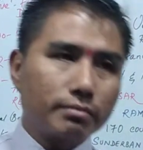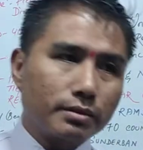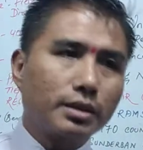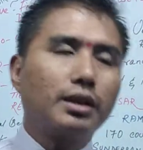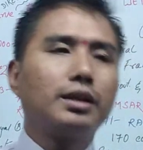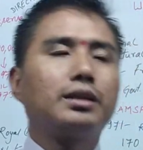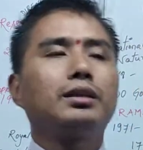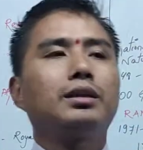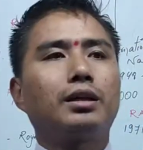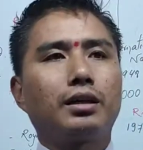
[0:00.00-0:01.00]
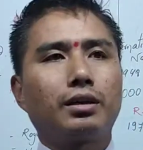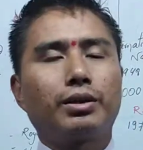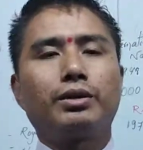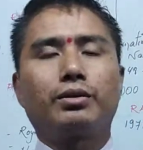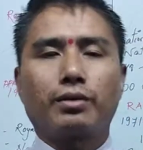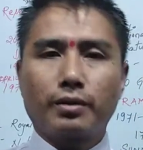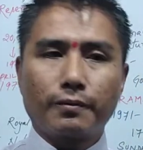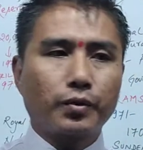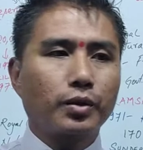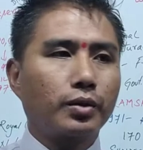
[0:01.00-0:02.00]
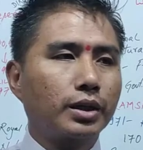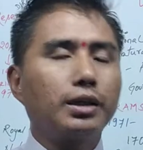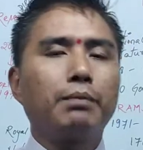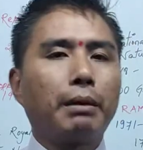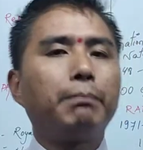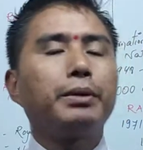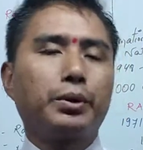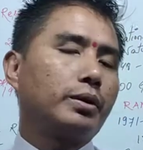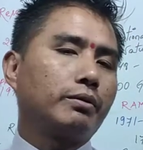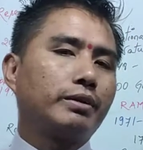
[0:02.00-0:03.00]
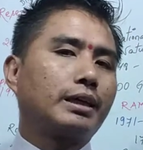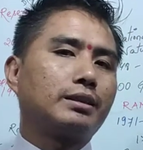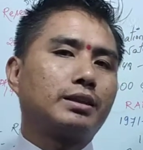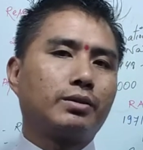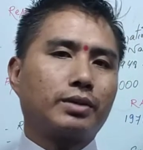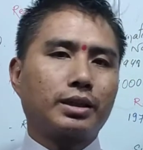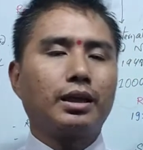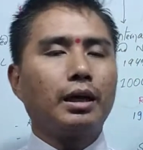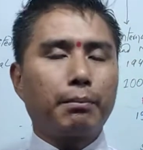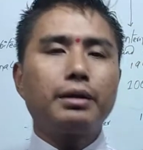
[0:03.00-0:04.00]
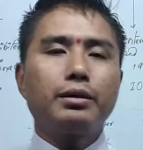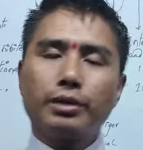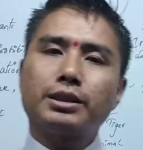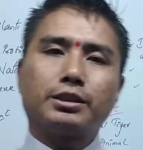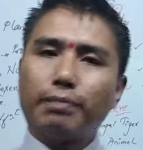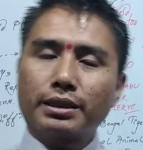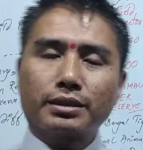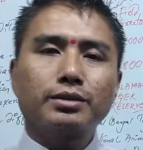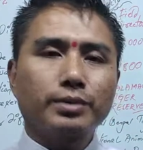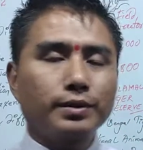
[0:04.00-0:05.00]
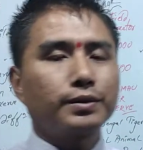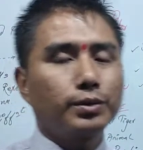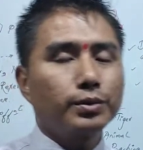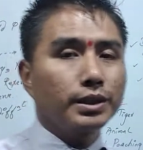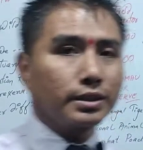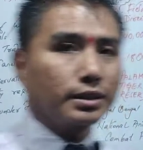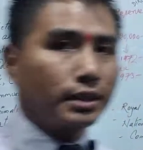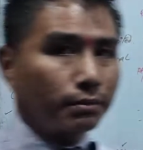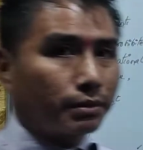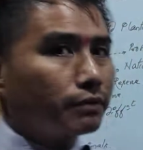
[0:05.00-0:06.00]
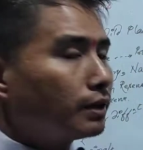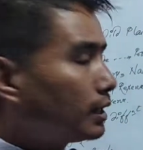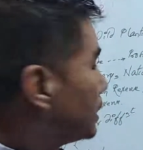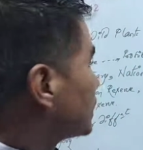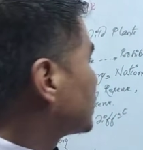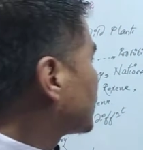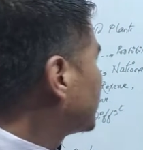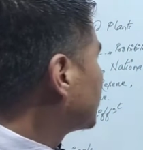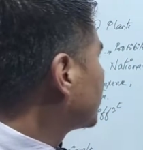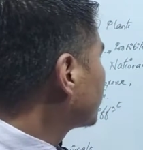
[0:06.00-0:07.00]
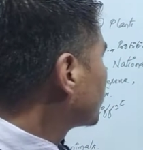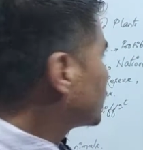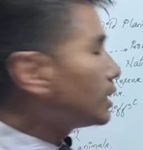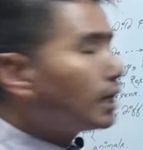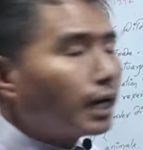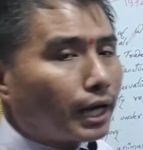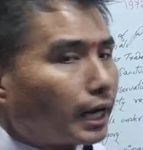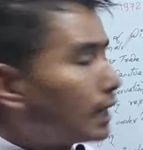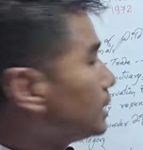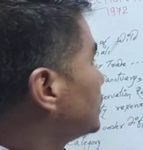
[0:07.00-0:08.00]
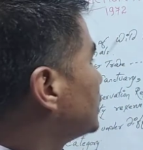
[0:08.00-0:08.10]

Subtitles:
in what do you call, okay, in a bumpy road, we can say. Okay, but doing its best to increase the number of tiger. Okay, and